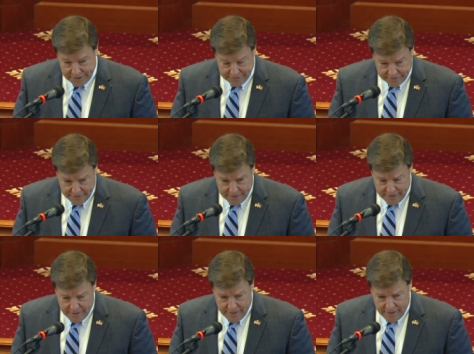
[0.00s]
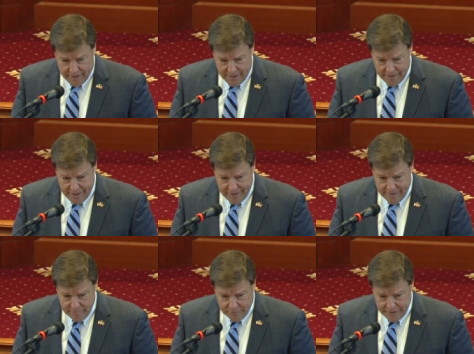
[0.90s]
center. Uh,
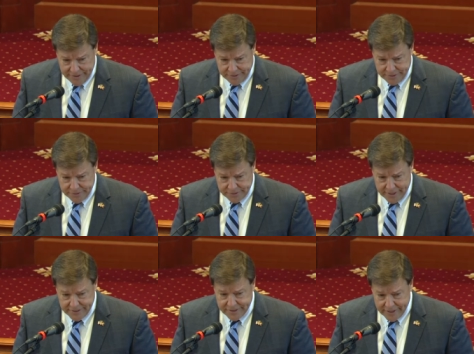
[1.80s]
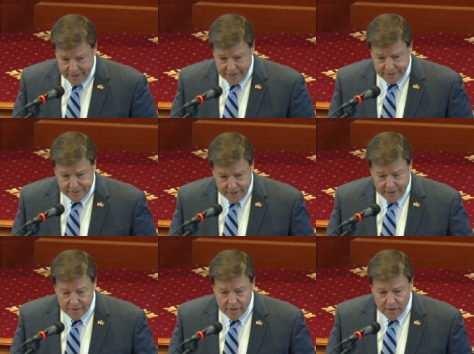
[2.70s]
and I'm pleased to say today that
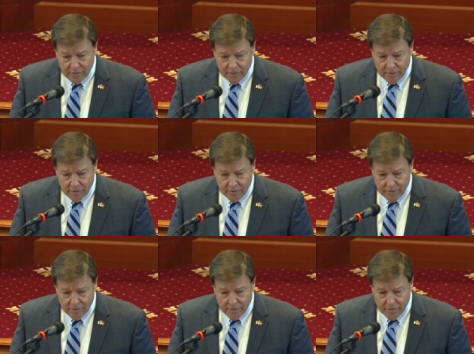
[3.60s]
uh,